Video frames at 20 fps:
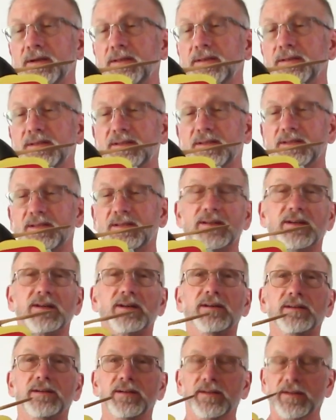This is
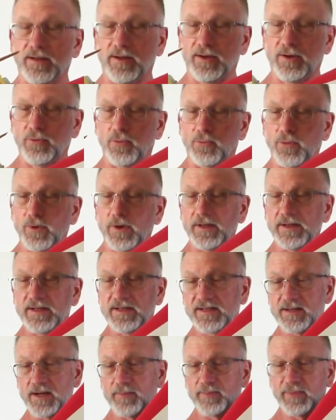really
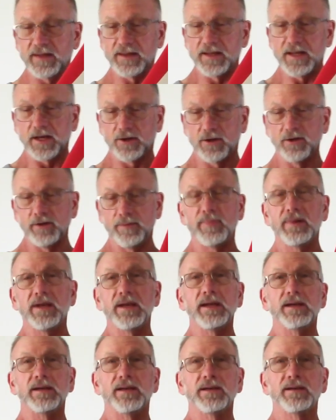something that could
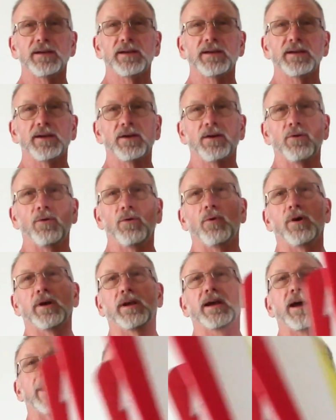be what
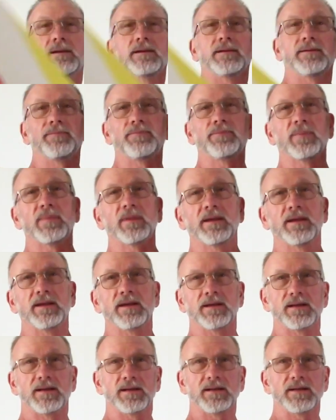kind of
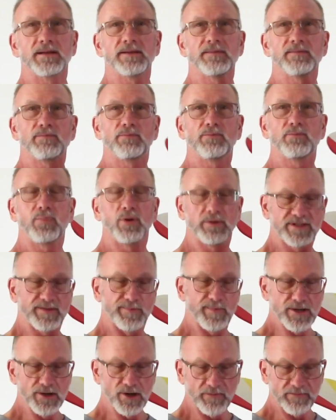puts
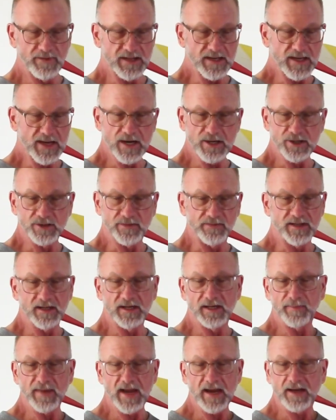me over the edge of
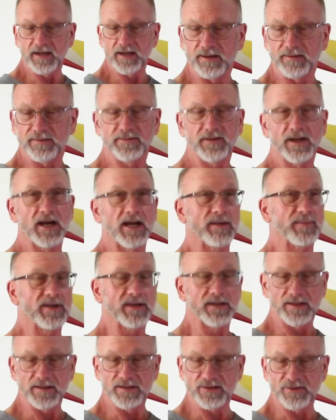getting back flying,
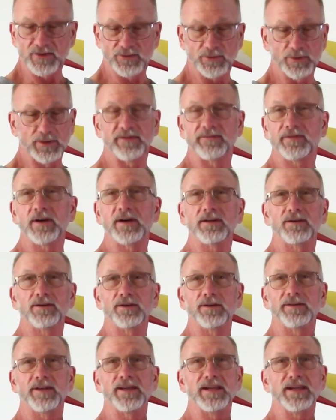because there's really very
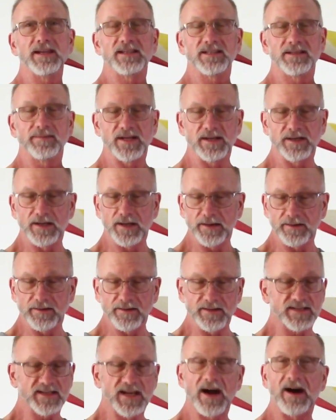little that needs to be done to
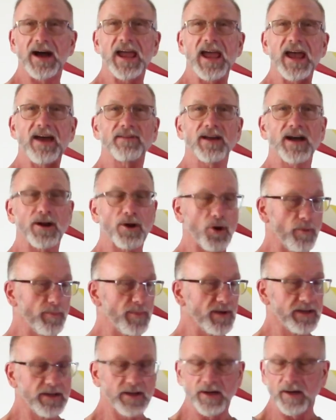this. Now, I have not
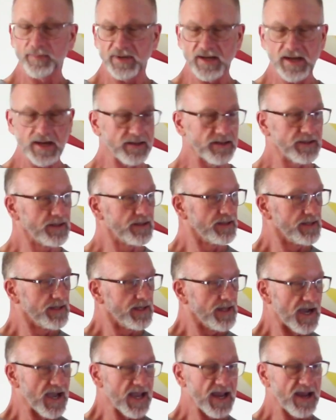opened it up yet.
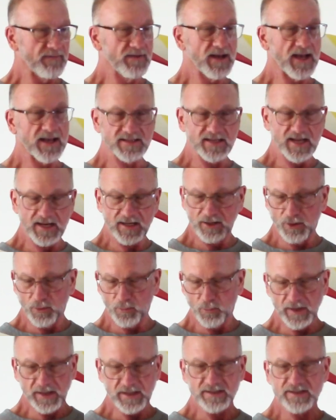I have not taken the
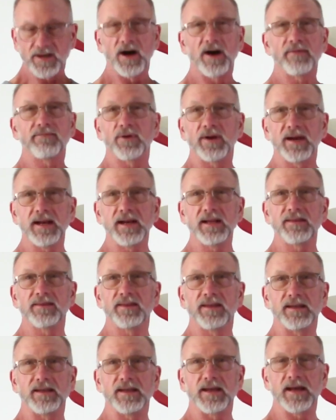wings off or
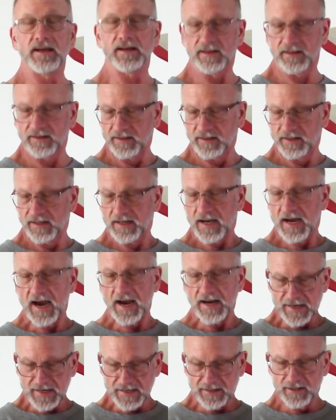anything yet. I
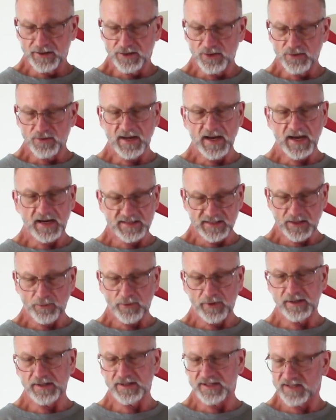need to do that because I
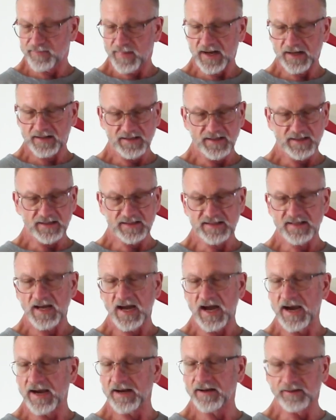want to inspect the
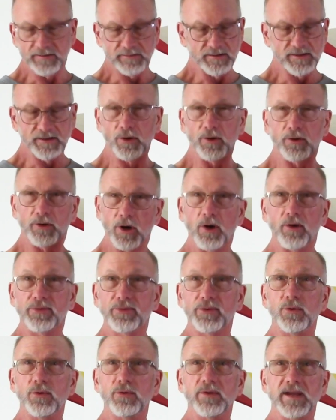inside and, go
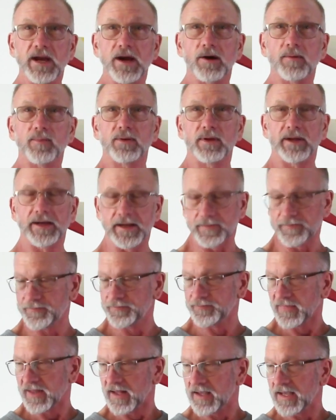through the airplane.
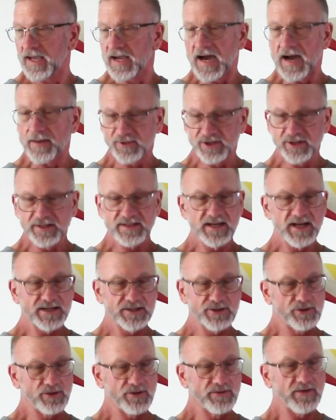I'm just not
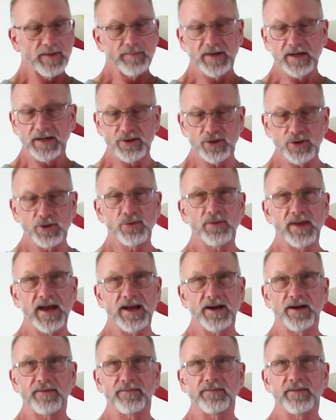sure if I'm going to do
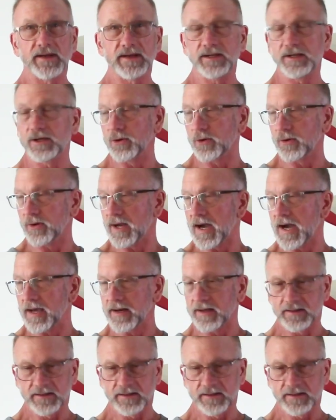that on video or not.